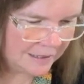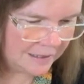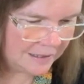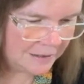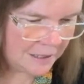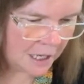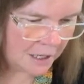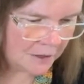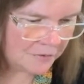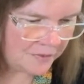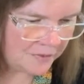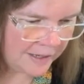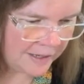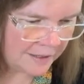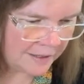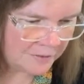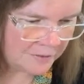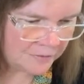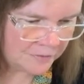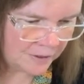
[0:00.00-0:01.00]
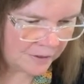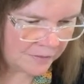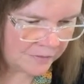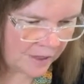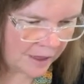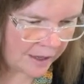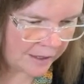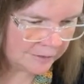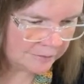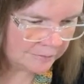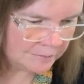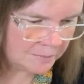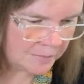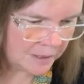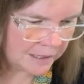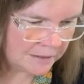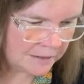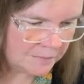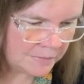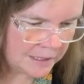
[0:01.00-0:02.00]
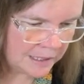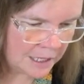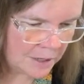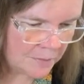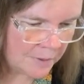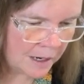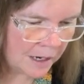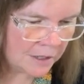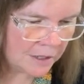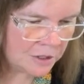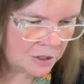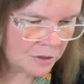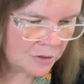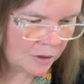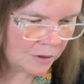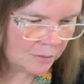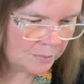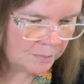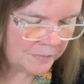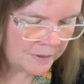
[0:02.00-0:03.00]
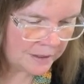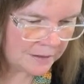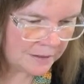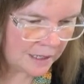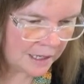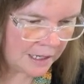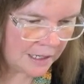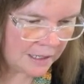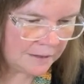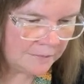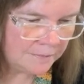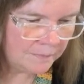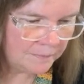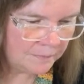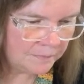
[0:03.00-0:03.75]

not a fan of that, but anyway, I do hope that they